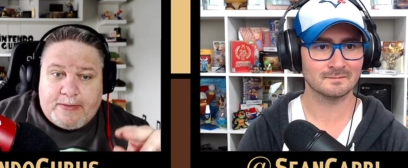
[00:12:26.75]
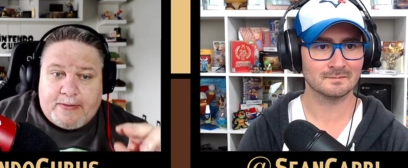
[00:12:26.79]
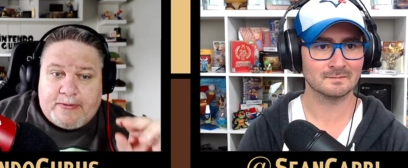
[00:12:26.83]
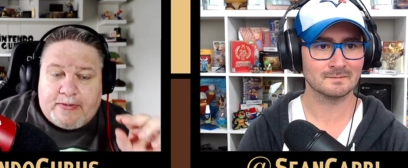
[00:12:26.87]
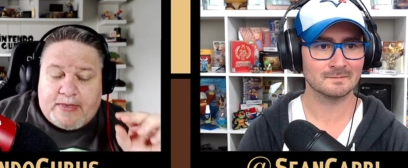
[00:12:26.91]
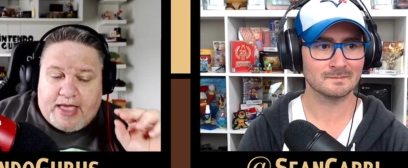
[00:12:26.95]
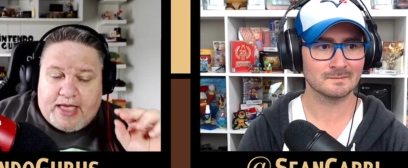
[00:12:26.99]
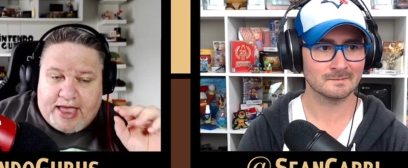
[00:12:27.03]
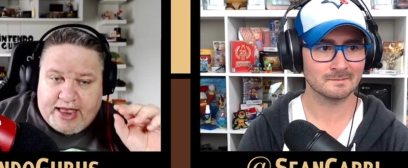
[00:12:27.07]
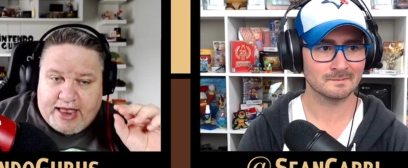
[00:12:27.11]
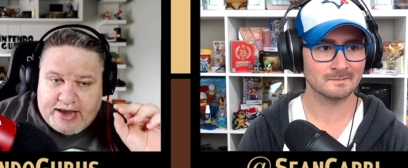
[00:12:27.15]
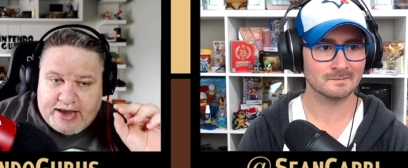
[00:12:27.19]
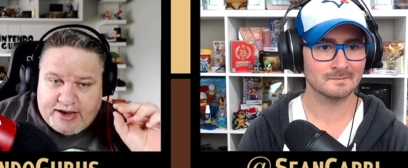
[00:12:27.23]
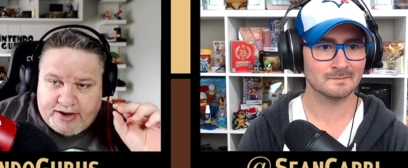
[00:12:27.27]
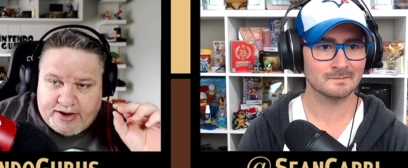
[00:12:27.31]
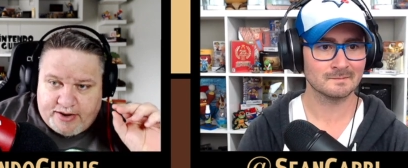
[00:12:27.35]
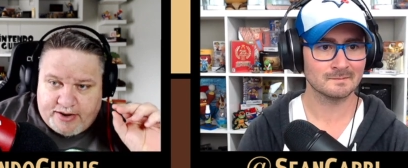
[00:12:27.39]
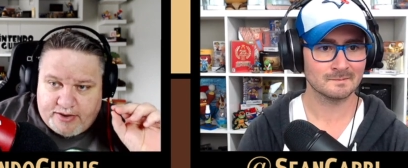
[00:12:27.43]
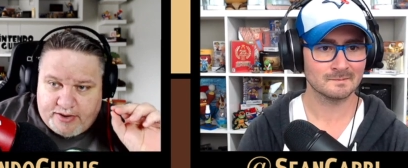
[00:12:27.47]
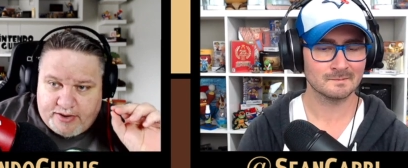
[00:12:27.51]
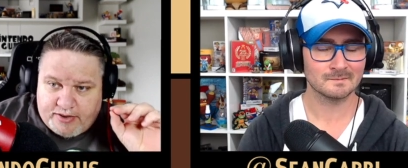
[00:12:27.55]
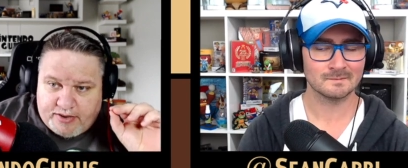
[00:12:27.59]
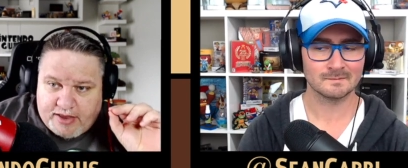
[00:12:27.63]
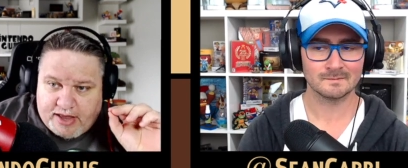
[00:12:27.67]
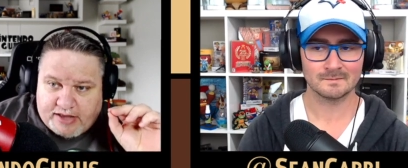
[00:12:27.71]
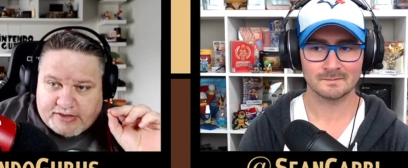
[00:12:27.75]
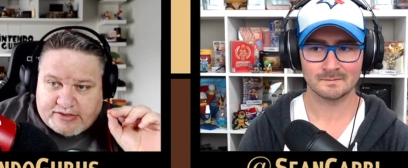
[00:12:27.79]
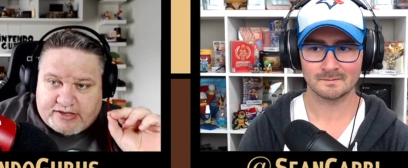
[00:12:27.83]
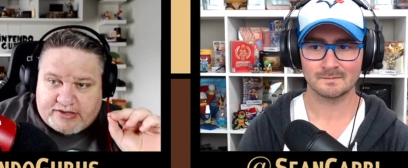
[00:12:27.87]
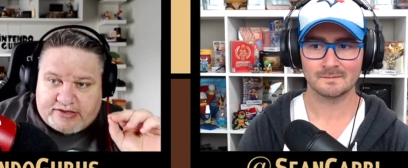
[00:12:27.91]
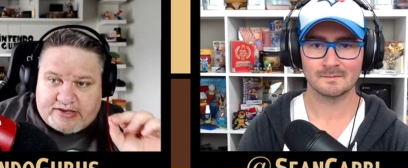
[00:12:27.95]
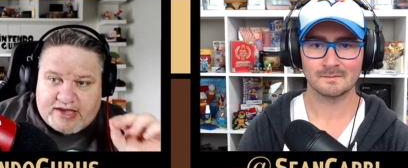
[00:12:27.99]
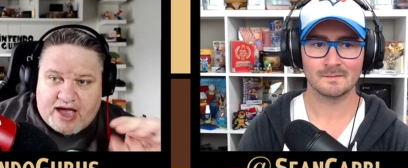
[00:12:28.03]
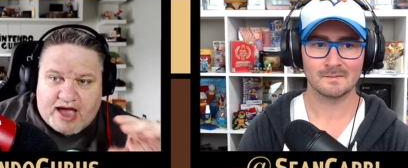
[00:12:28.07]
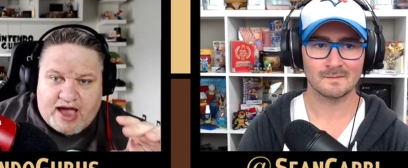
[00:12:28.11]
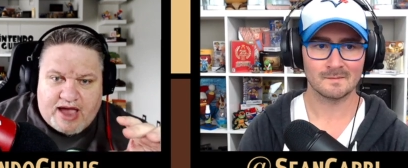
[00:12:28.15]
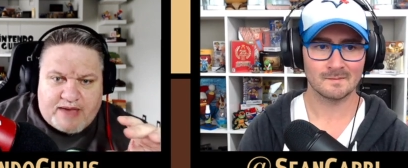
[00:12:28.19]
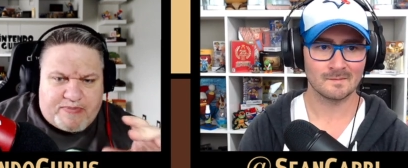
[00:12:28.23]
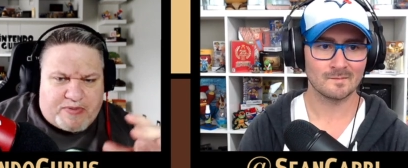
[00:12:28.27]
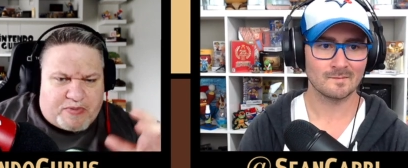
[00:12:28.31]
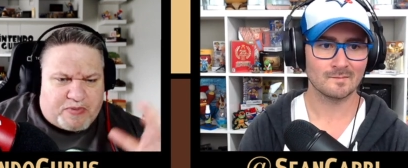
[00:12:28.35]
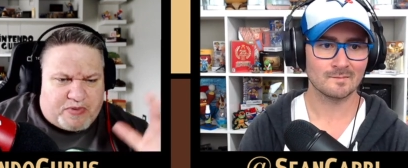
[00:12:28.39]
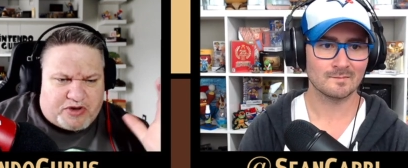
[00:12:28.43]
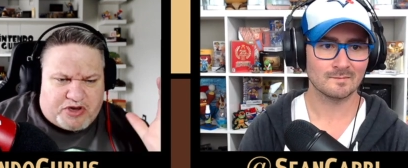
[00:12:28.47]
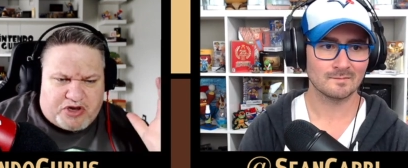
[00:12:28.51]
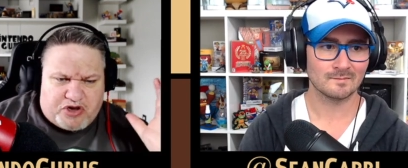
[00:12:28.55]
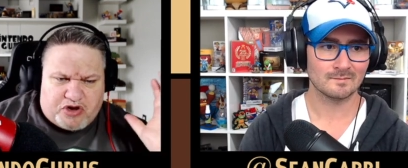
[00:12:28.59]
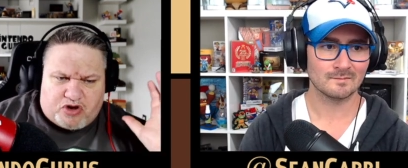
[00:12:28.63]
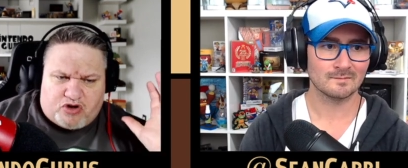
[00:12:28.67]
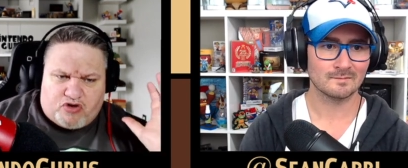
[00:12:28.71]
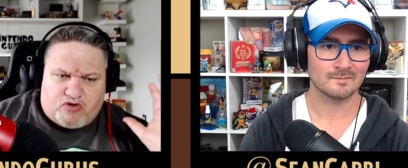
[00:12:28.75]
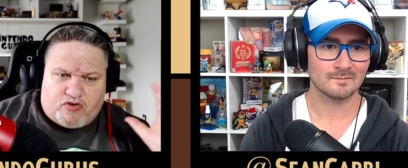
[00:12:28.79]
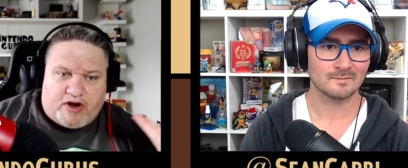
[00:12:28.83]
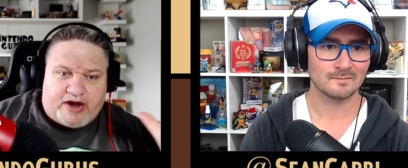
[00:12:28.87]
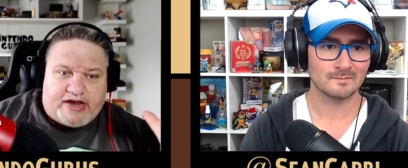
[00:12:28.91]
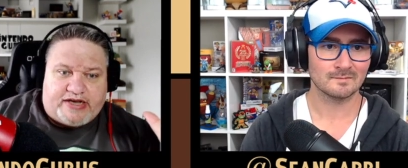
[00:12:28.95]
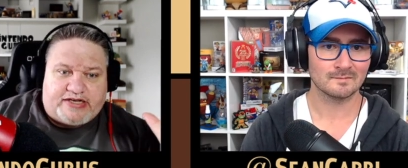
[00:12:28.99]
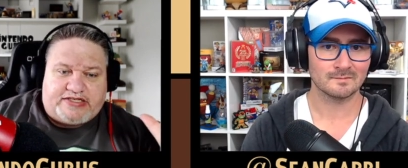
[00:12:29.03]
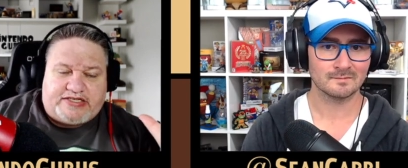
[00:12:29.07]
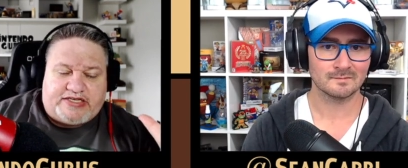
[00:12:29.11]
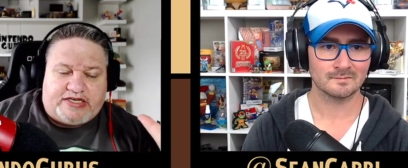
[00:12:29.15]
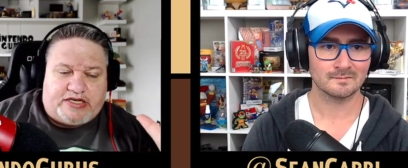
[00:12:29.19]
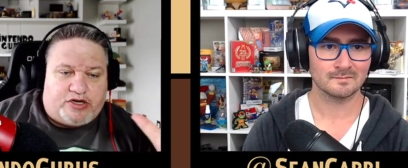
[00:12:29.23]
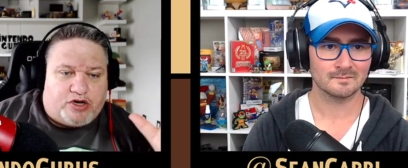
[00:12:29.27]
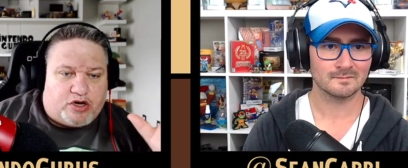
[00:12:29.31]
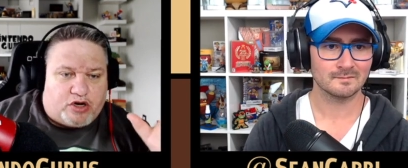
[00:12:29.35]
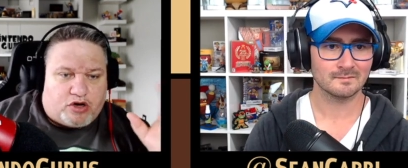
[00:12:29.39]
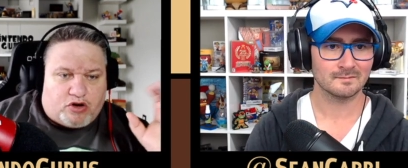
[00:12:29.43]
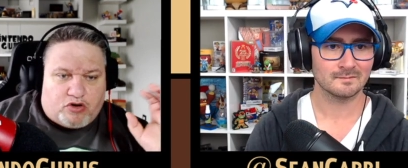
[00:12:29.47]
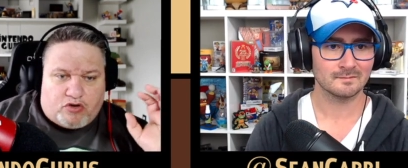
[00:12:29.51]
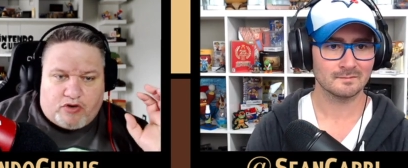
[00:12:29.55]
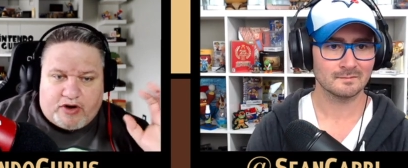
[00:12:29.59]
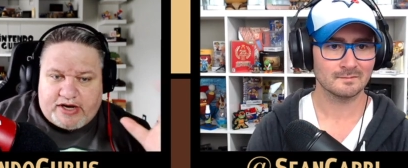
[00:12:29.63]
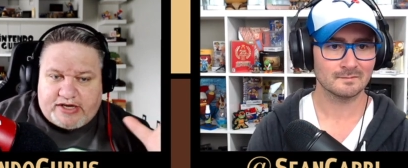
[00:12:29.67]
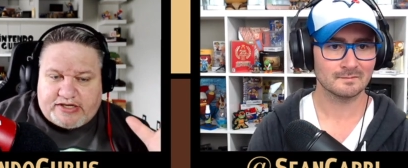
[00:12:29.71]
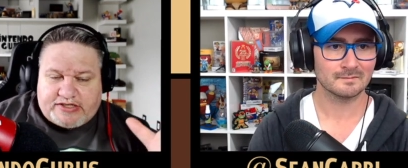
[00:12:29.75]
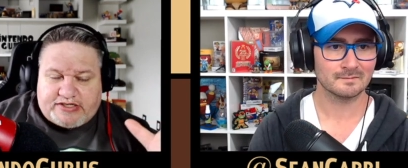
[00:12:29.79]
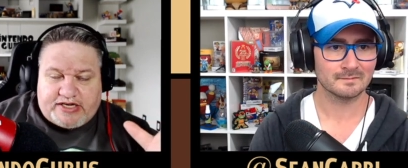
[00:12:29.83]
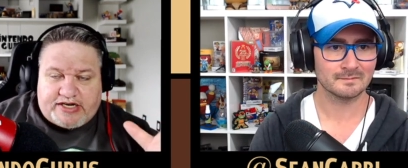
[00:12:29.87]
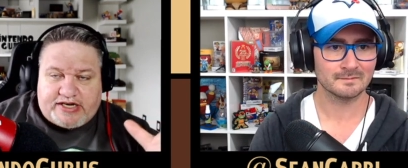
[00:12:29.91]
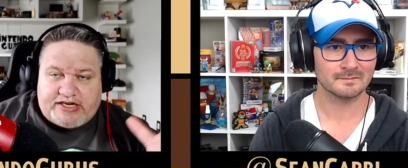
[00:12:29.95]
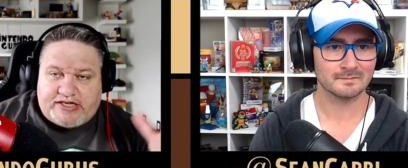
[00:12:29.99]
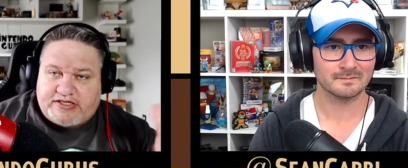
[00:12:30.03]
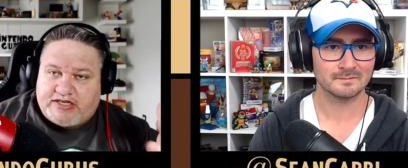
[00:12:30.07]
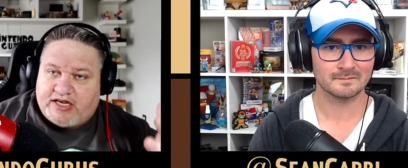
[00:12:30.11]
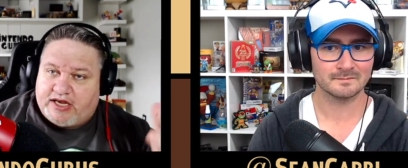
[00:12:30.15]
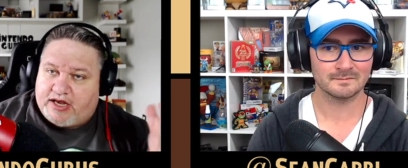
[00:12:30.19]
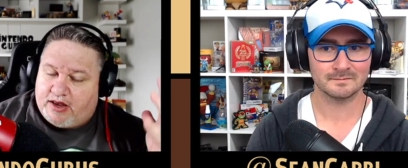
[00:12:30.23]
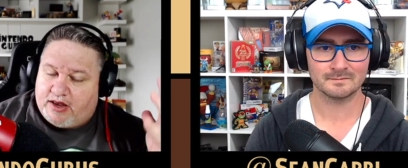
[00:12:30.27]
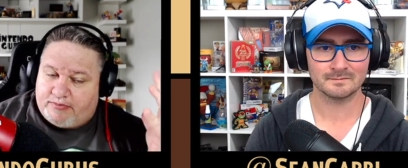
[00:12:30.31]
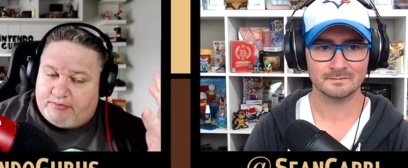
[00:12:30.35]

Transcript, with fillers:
Speaker 1: and at the time people were like, "You're crazy, you're crazy," and he's like, "I'm